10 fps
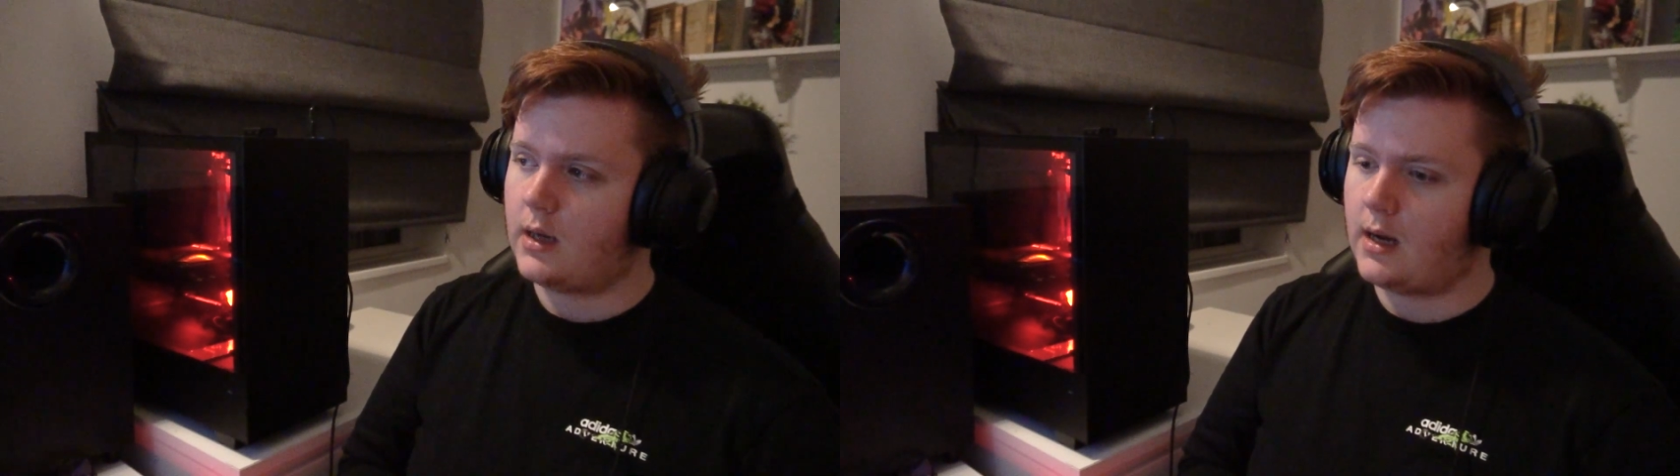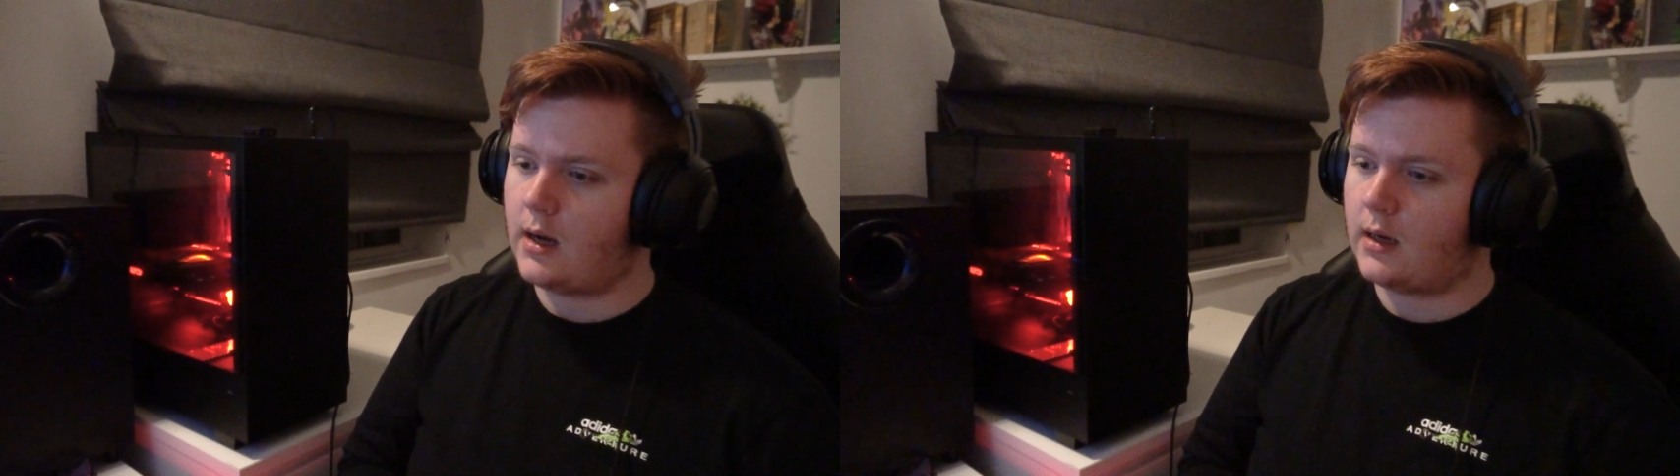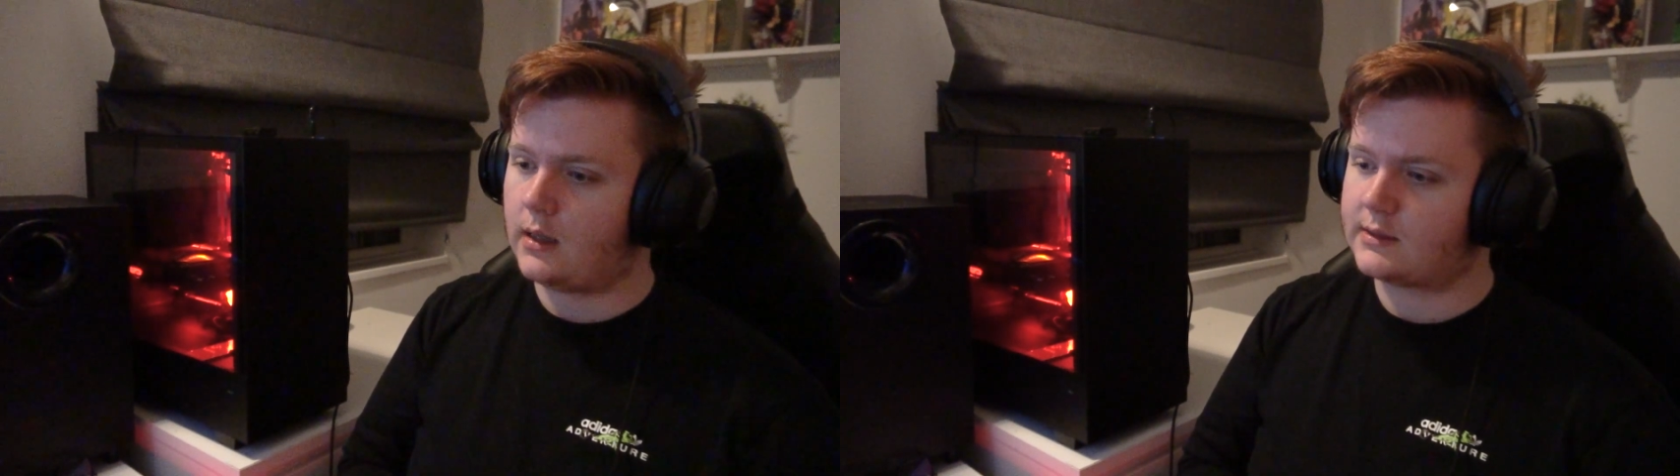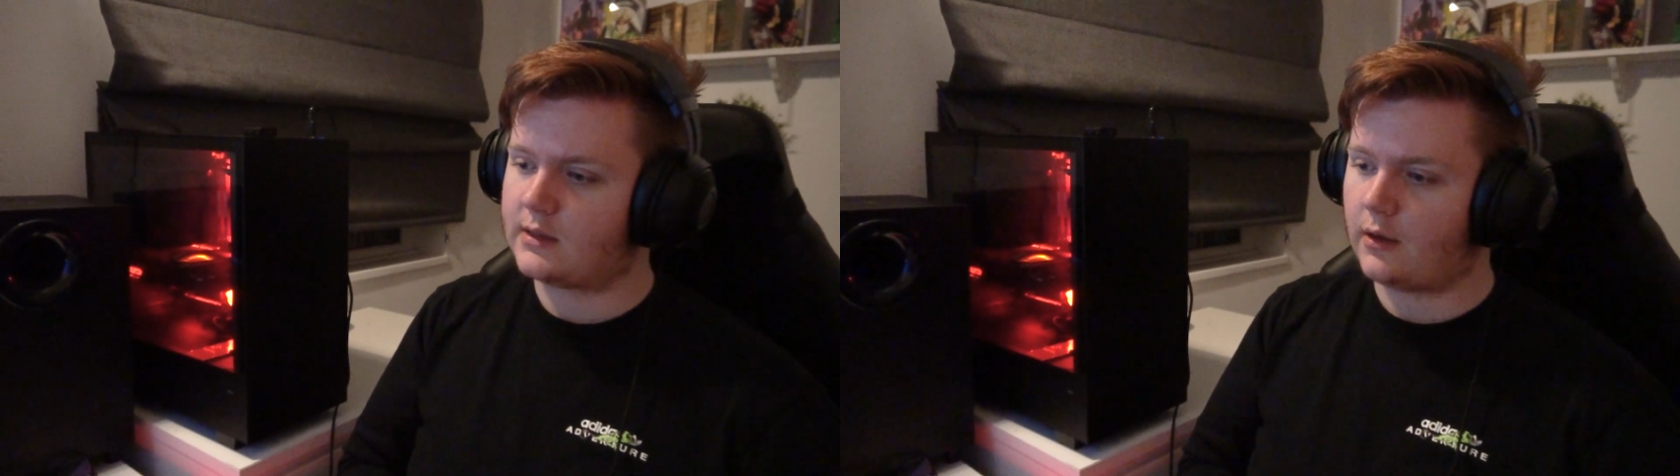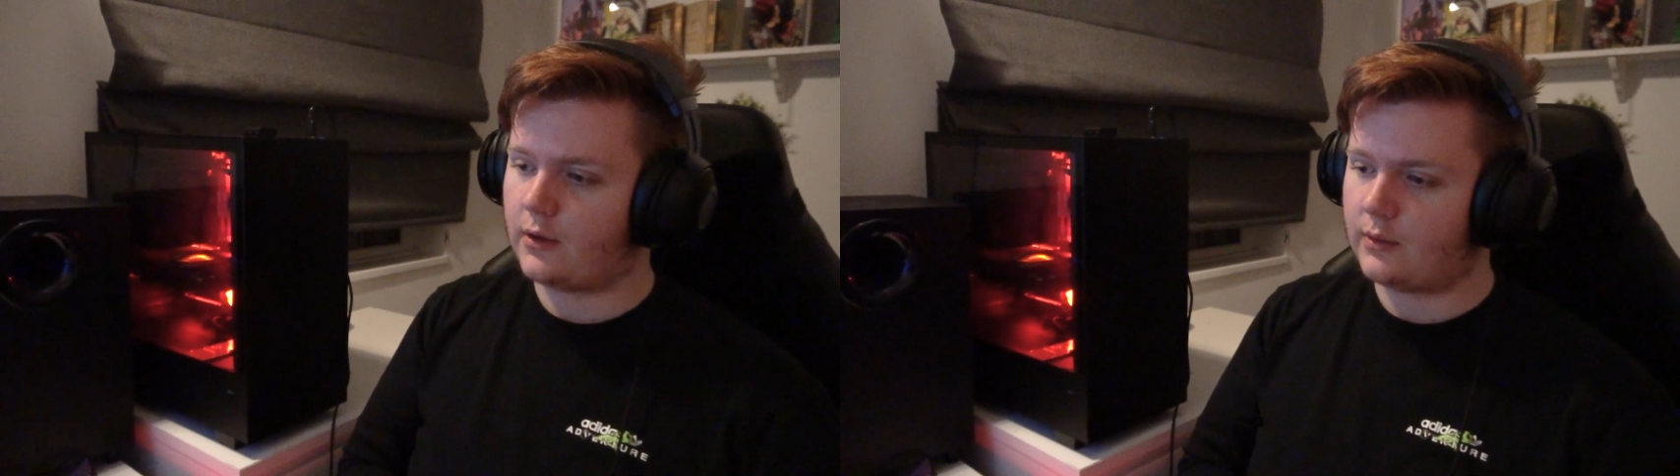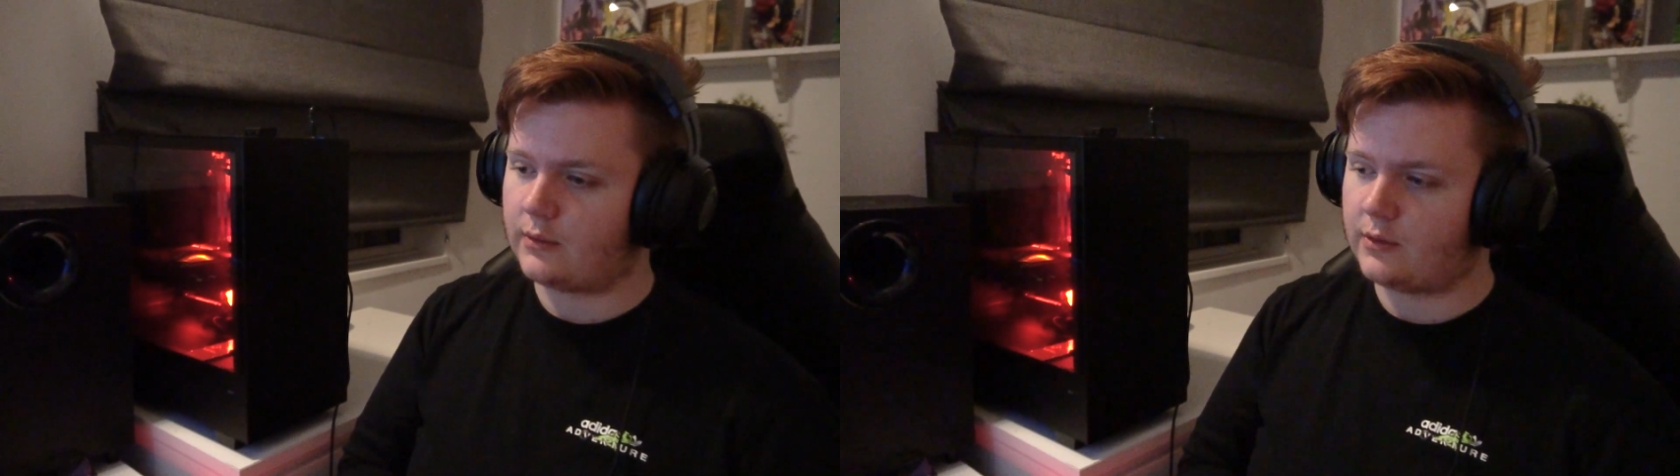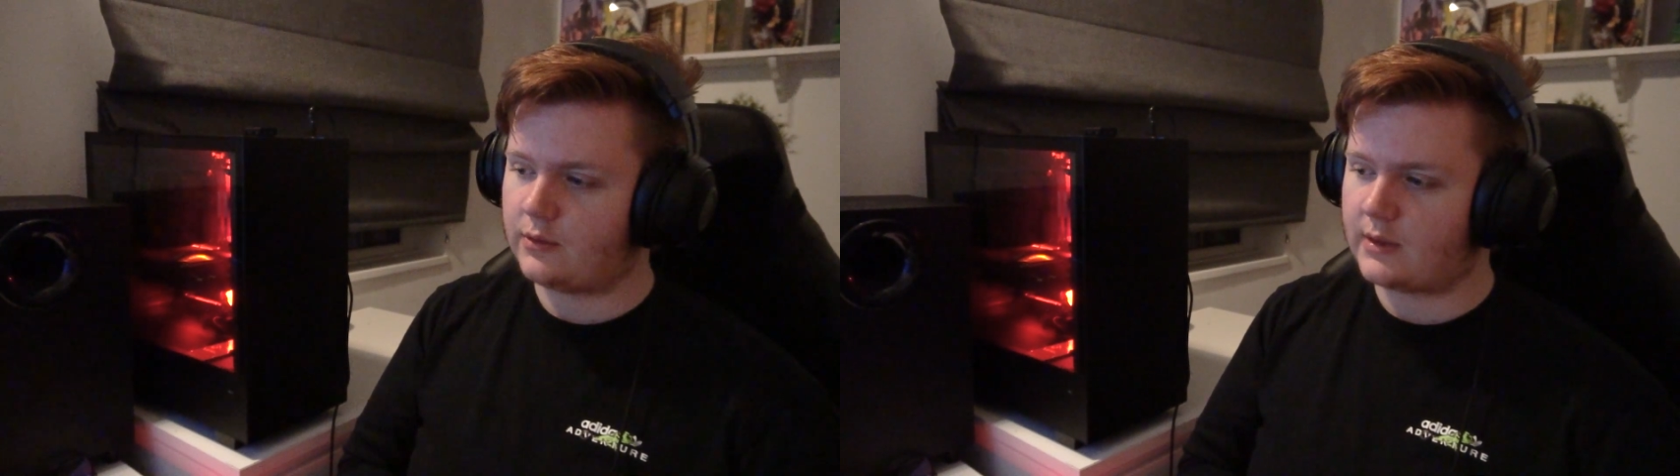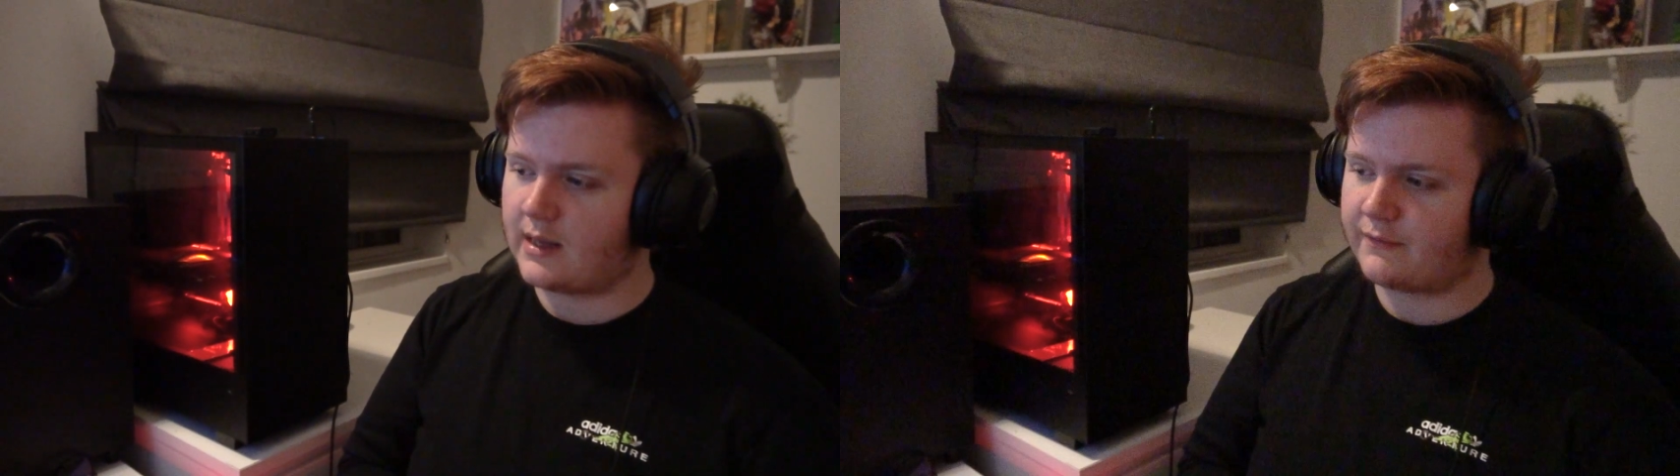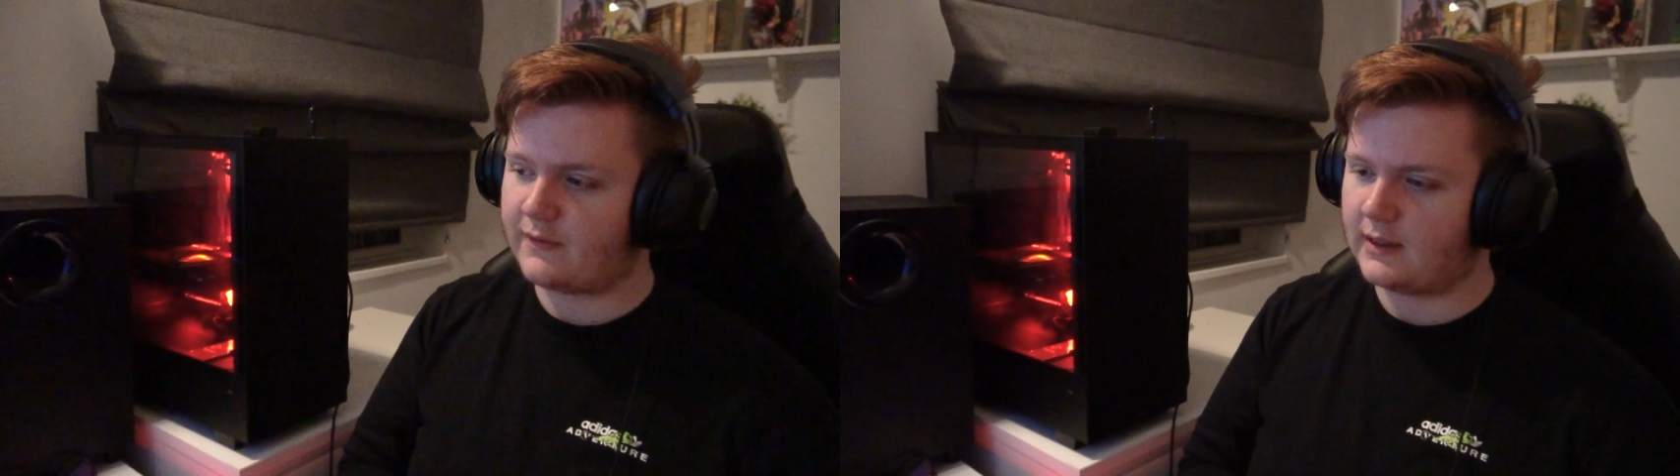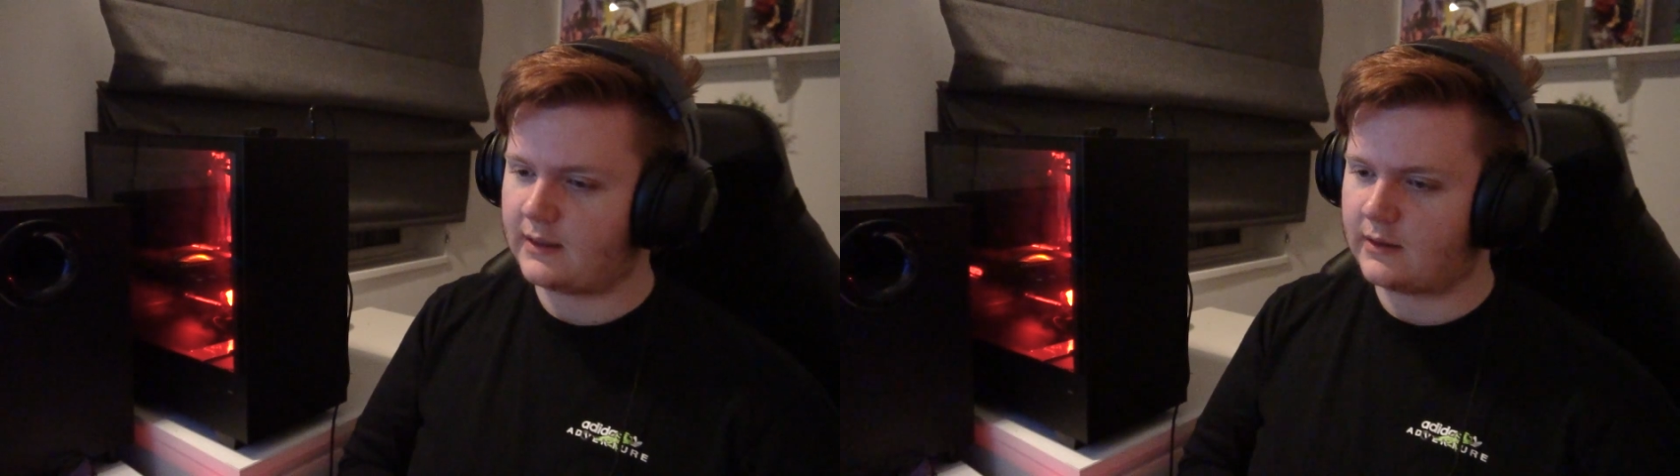So you get the
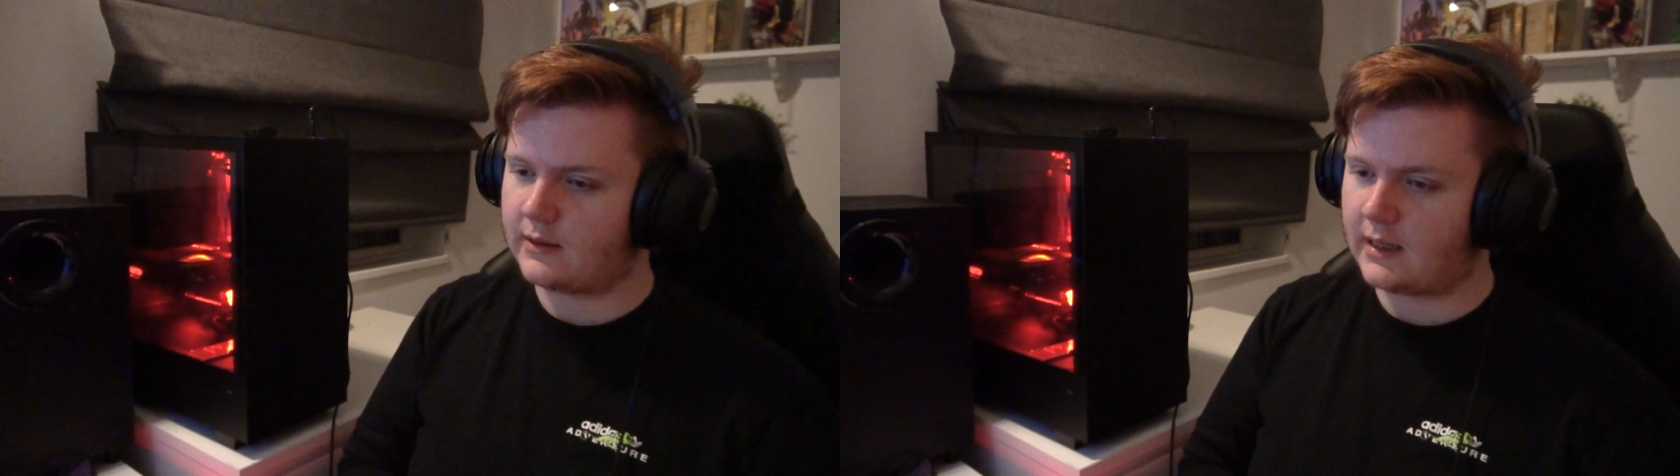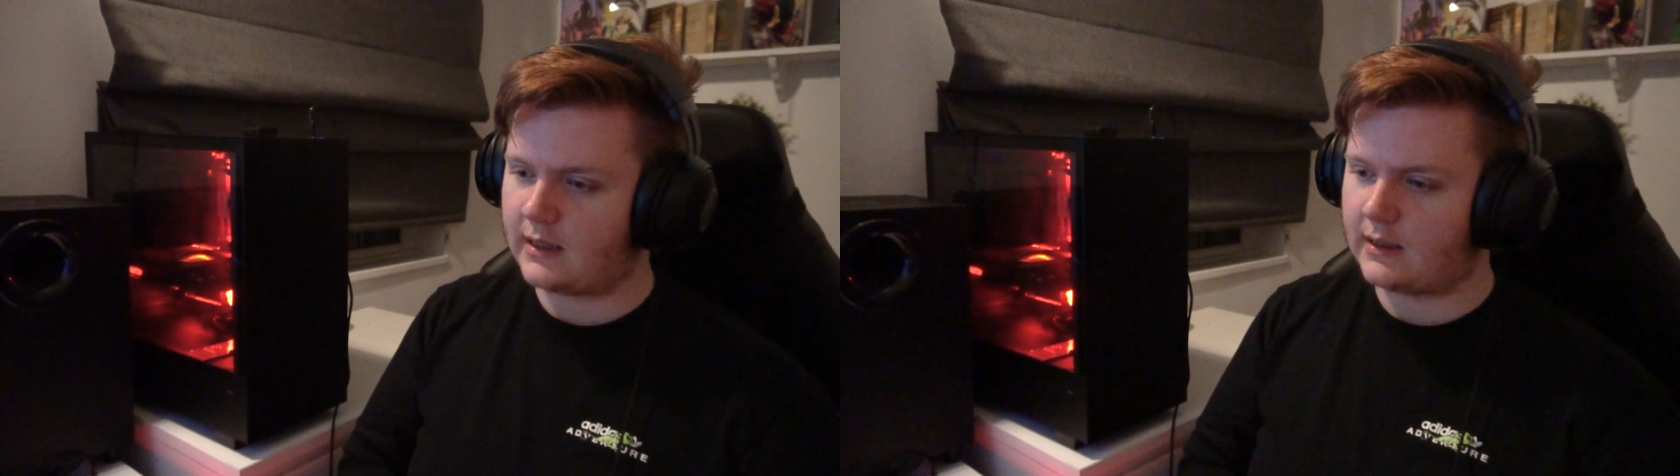feeling that